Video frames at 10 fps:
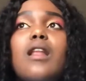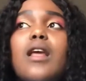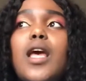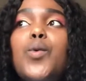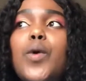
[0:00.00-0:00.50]

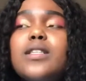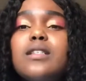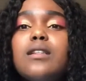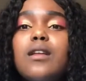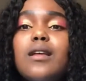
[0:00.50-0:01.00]

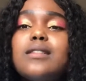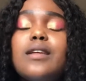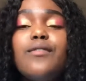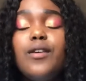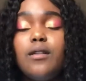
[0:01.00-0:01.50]
it's
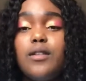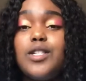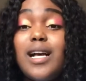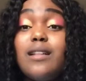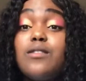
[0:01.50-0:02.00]
never the
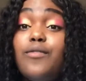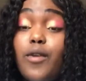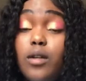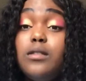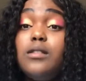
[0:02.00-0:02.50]
child's
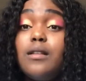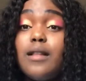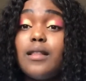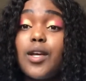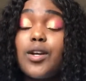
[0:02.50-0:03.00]
fault
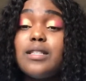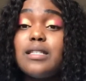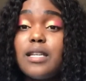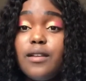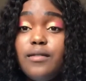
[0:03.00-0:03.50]
that they're
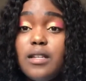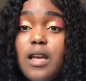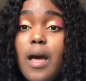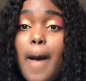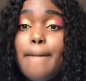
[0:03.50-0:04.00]
conceived,
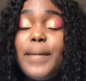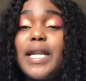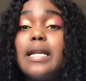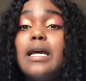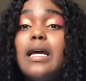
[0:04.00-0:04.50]
but
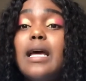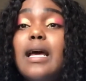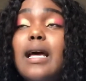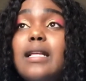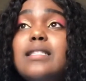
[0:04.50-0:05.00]

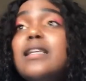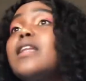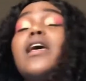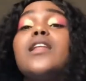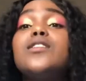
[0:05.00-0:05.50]
instead
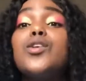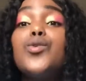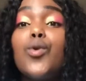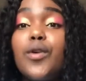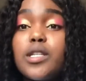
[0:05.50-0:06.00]
it is
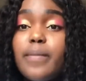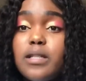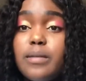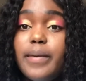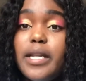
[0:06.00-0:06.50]
your
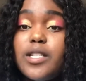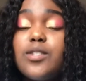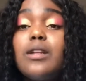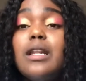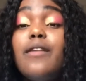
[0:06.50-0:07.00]
responsibility
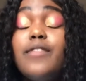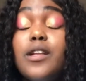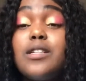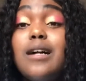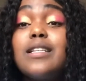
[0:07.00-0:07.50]
to love
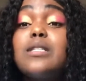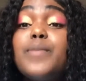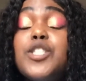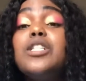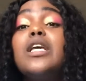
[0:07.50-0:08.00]
that child,
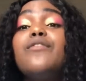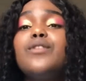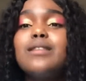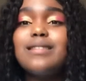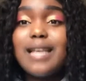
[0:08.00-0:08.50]
especially if you
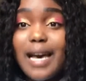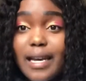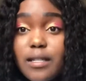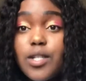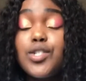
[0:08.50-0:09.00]

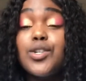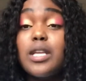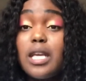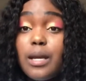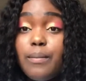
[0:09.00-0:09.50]
decide to
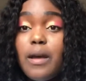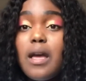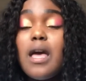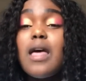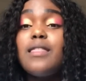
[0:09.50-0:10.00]
keep
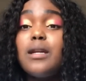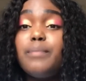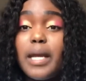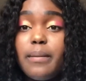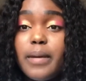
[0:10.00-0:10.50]
that
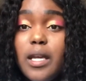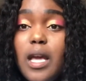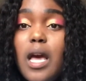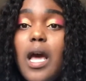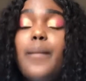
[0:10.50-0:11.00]
baby.
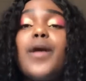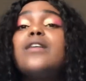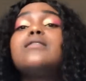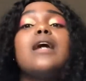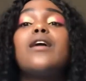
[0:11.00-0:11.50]
And
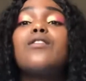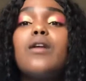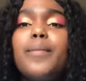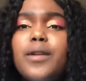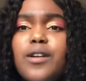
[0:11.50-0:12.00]
because I grew
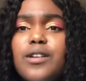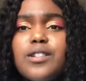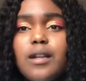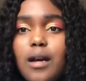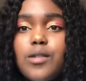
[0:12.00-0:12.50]
up in a
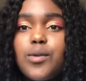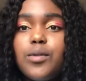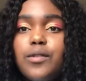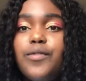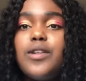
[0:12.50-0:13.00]
Christian household,
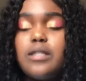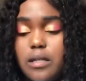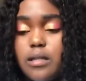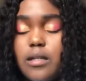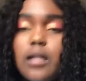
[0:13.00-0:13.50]
the first
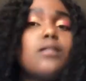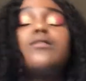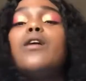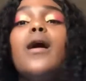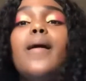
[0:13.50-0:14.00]
instinct
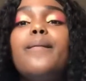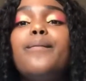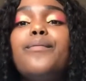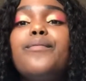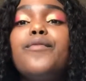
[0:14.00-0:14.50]

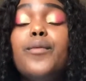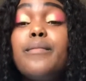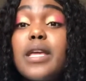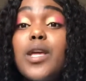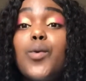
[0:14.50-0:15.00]
for
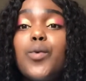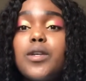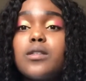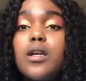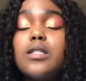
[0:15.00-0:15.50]
me
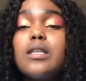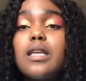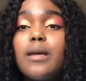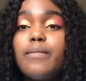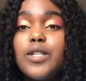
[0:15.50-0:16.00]
was to
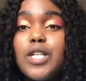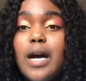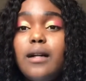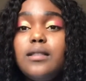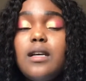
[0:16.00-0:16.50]
keep the
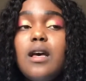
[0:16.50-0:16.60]
child.